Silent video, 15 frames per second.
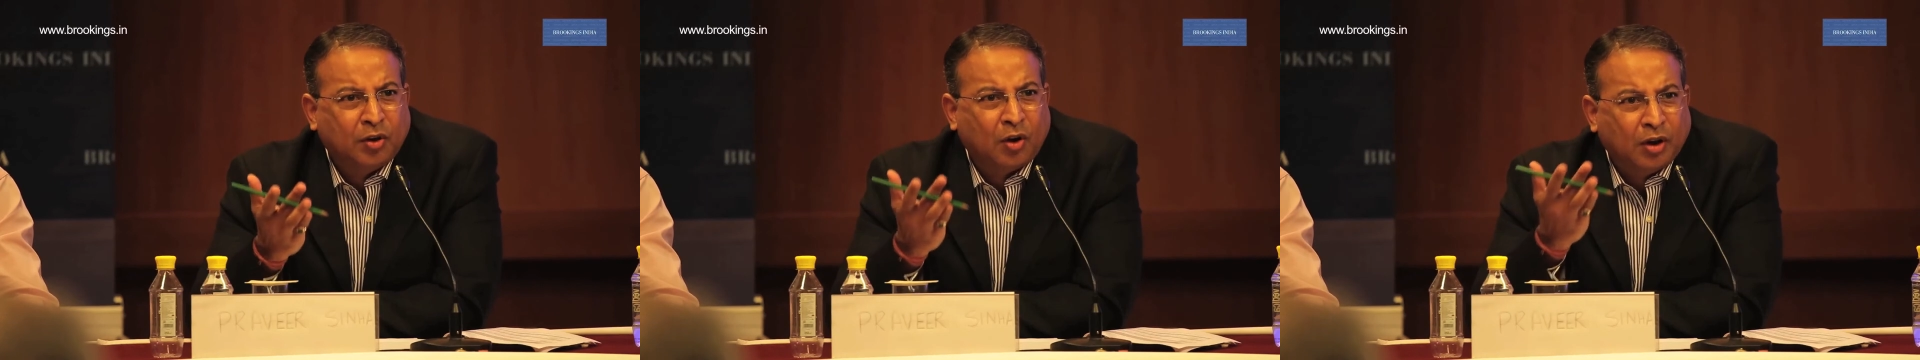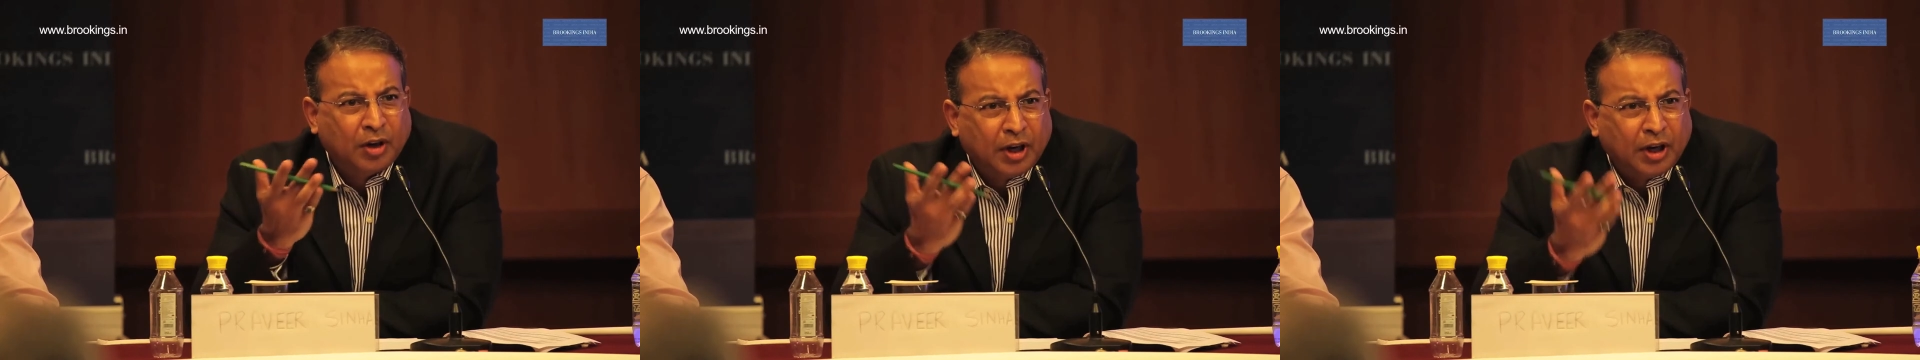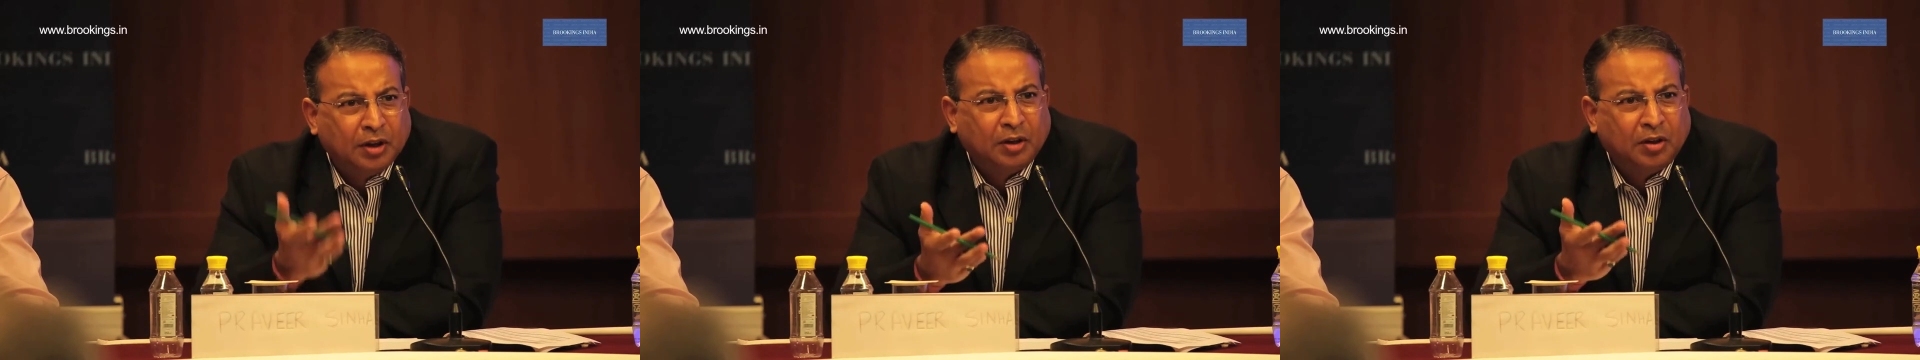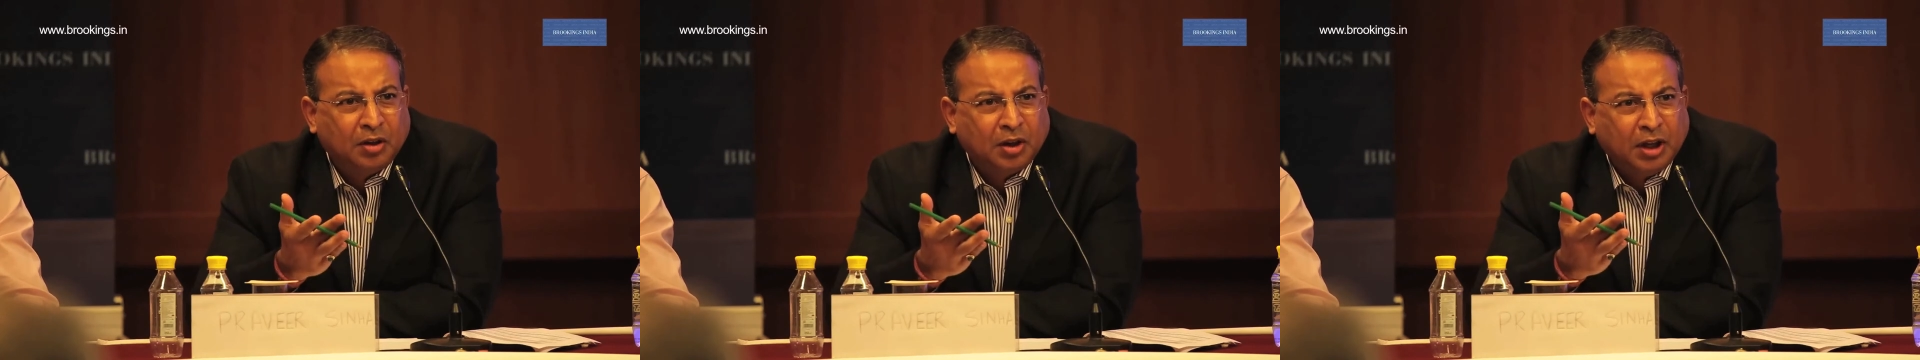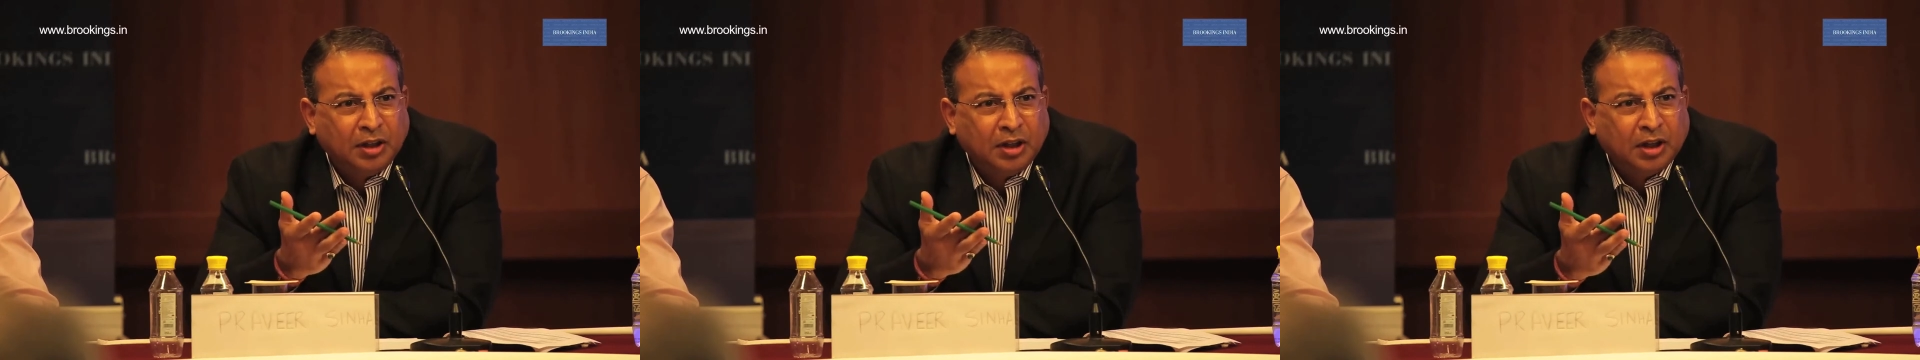or
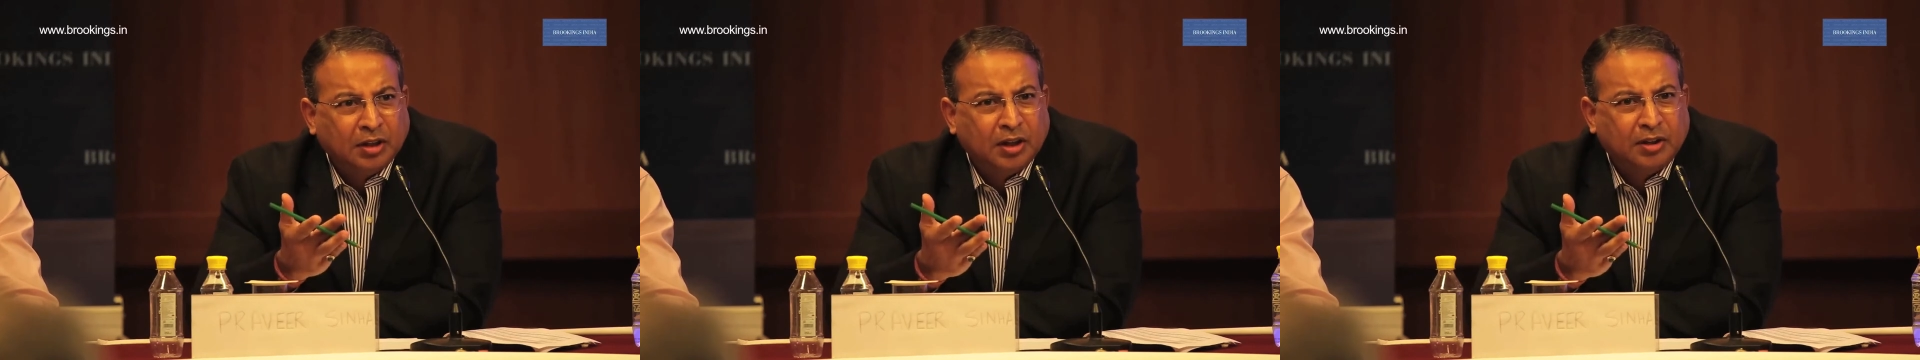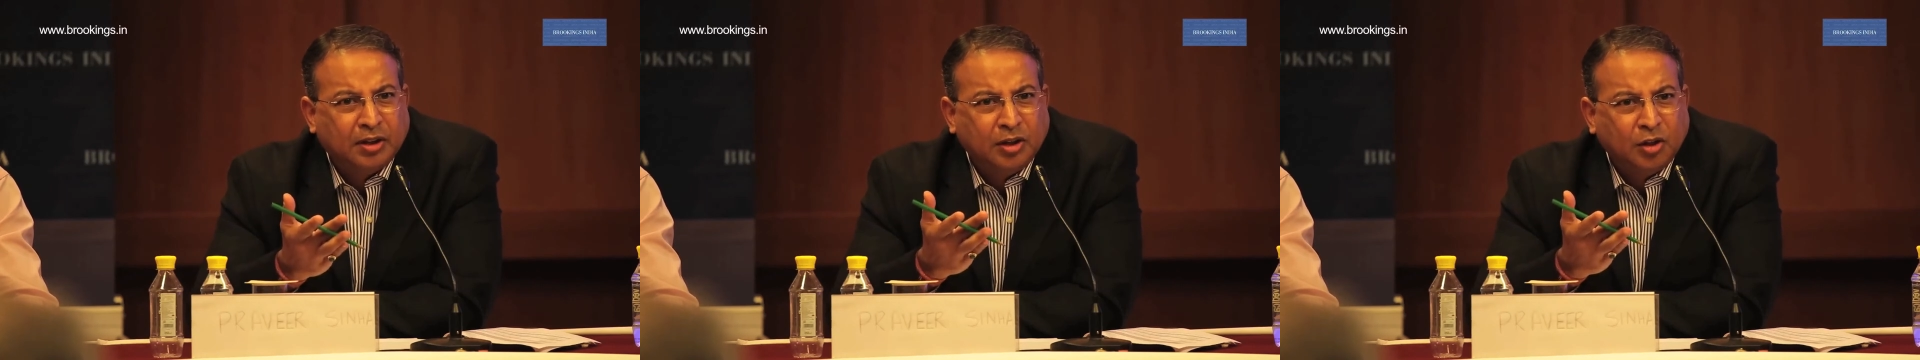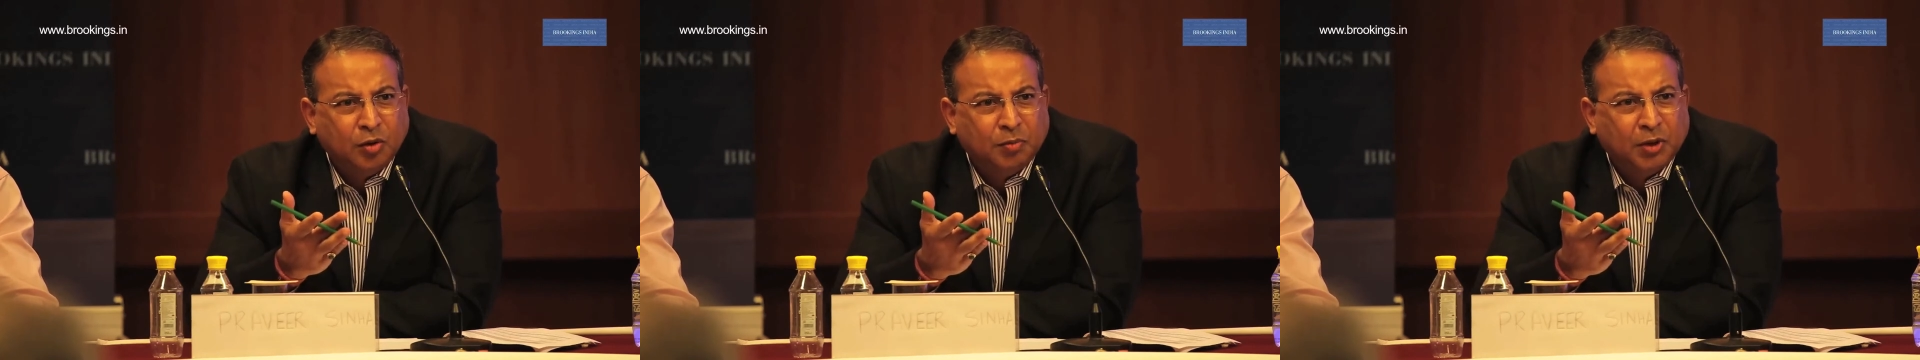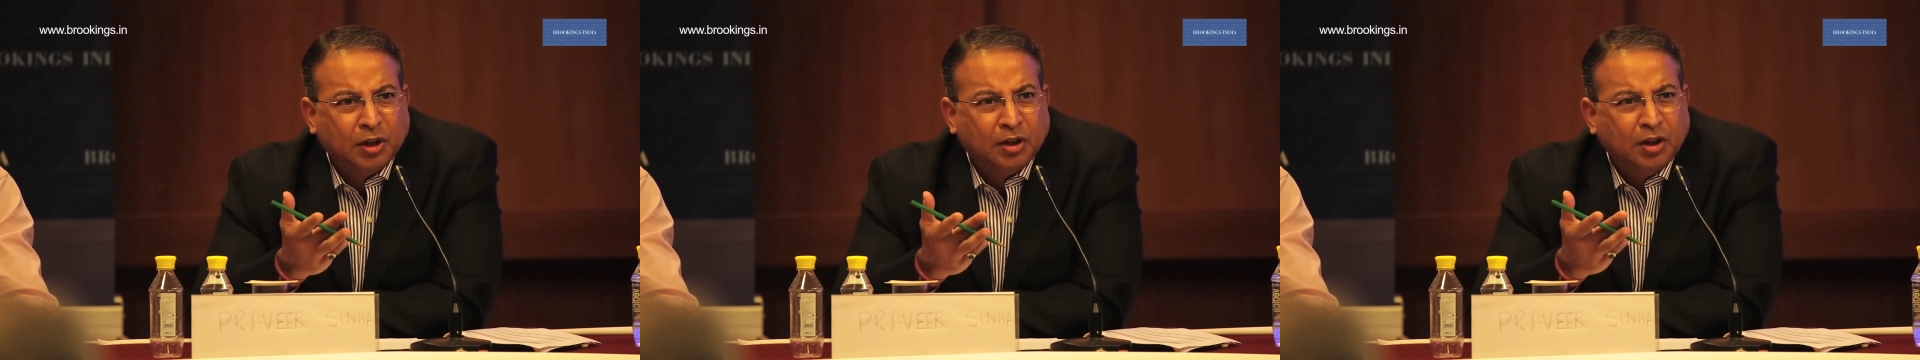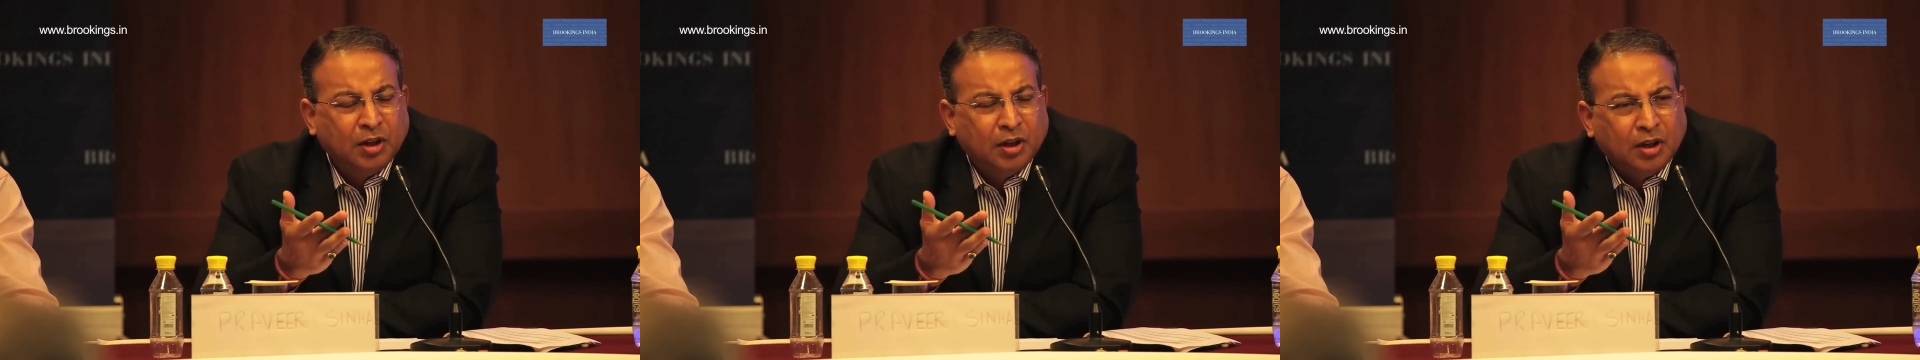any other renewable
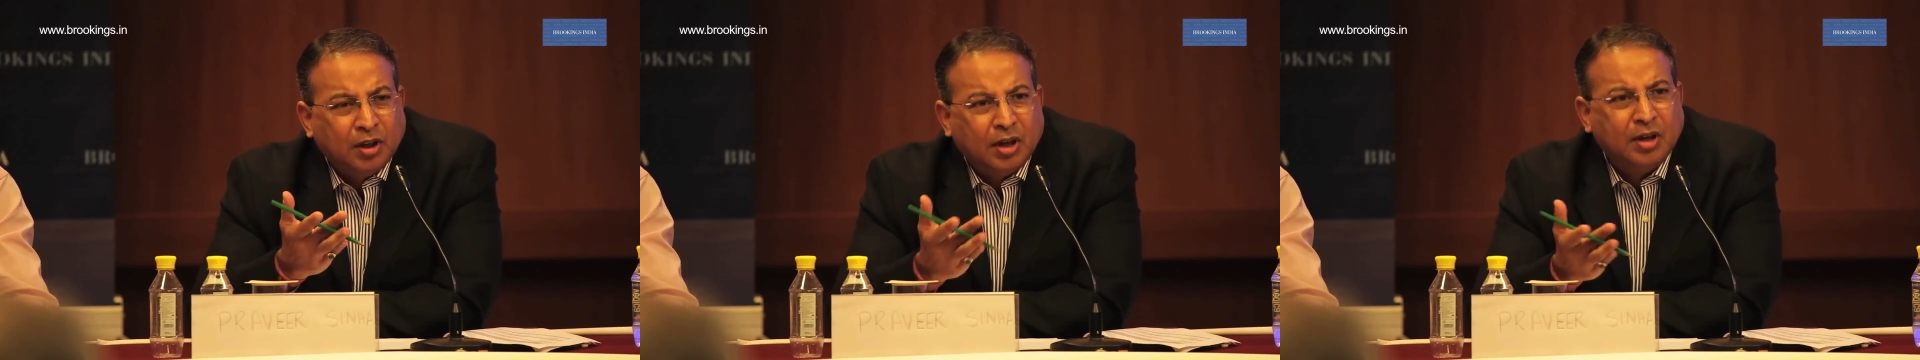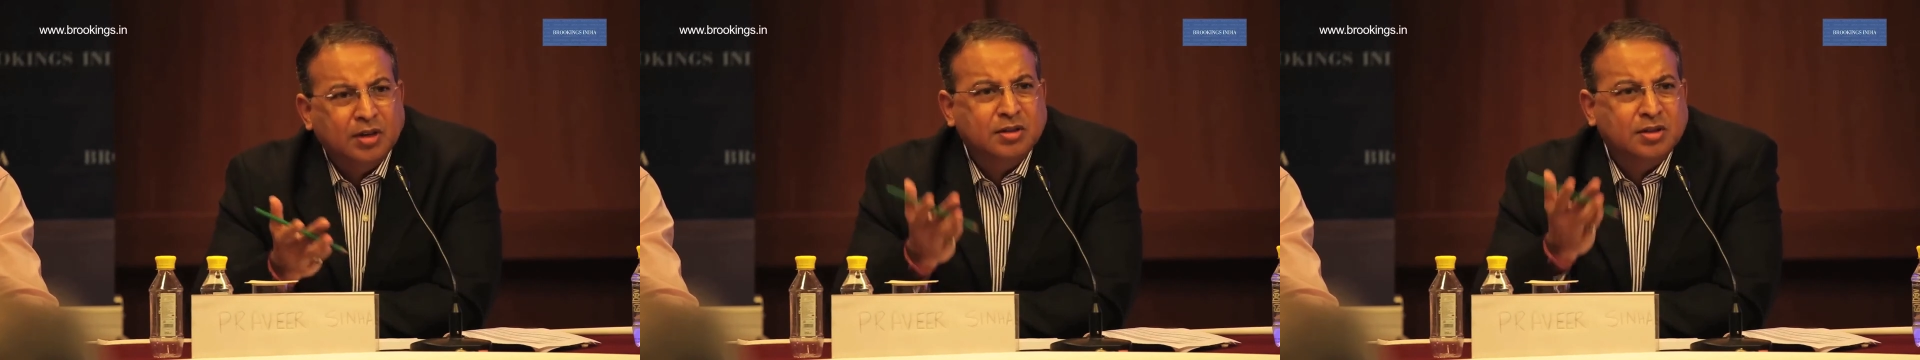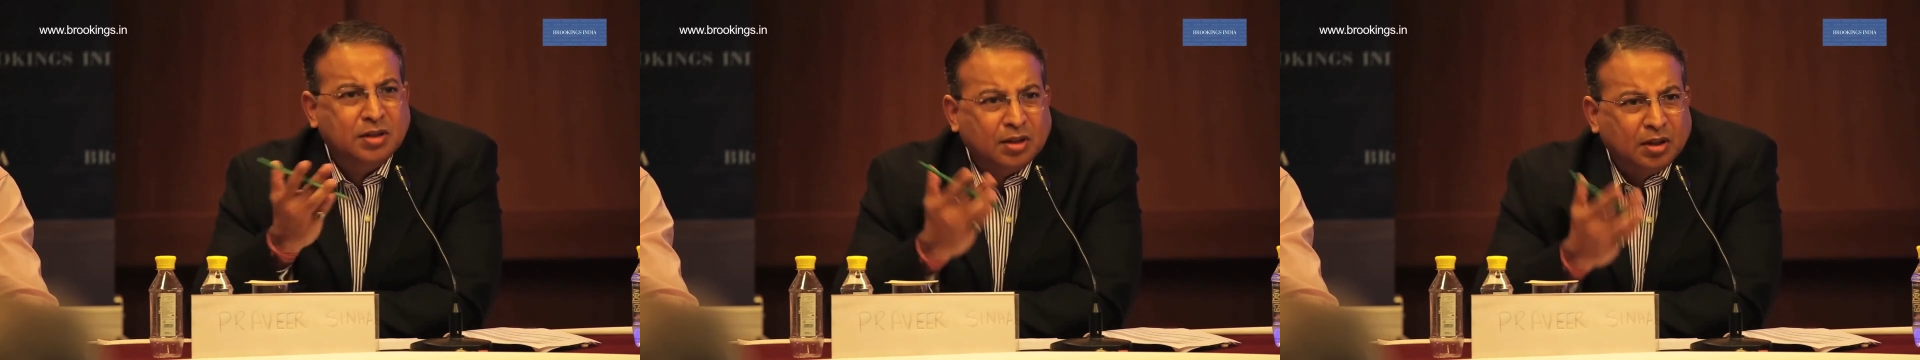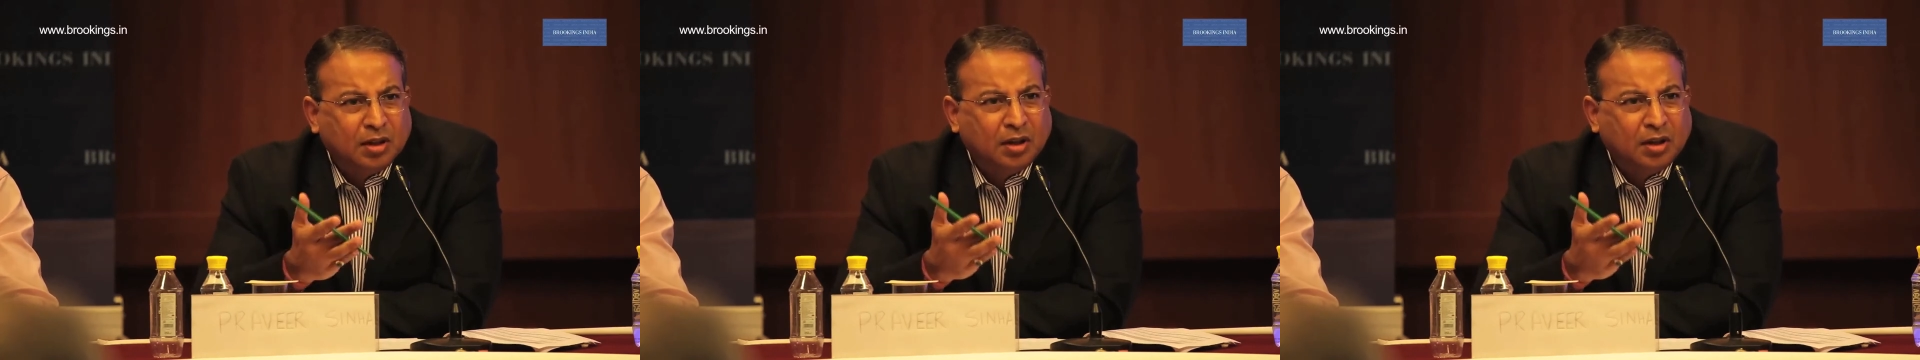is